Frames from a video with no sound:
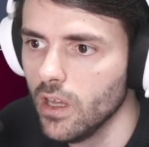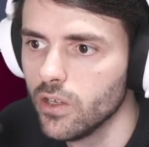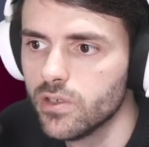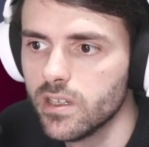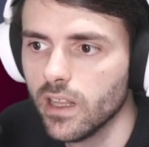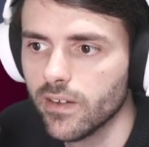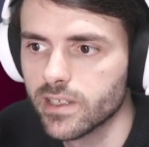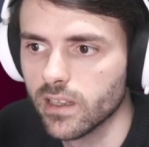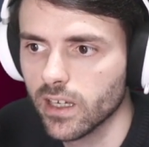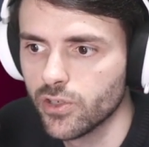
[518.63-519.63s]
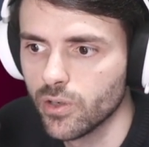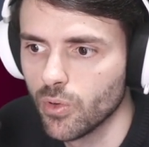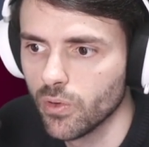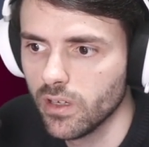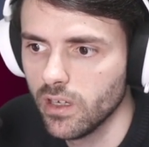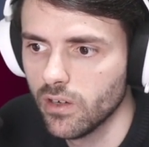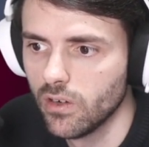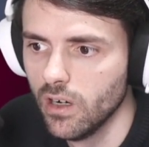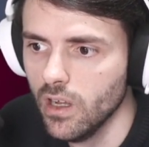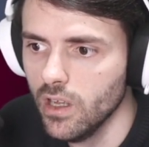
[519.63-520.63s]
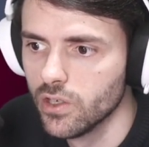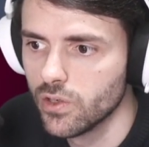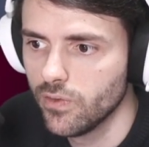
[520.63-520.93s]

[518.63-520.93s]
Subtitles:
You still have selection mode in here, so